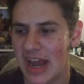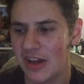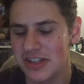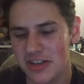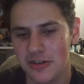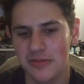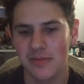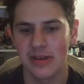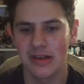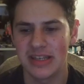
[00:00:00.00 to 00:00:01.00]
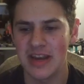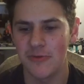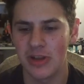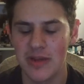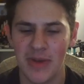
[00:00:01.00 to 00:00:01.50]
I also
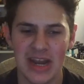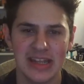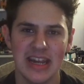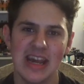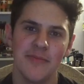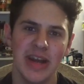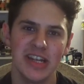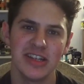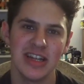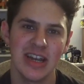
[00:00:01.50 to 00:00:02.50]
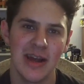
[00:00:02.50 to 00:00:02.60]
didn't really mind the animation.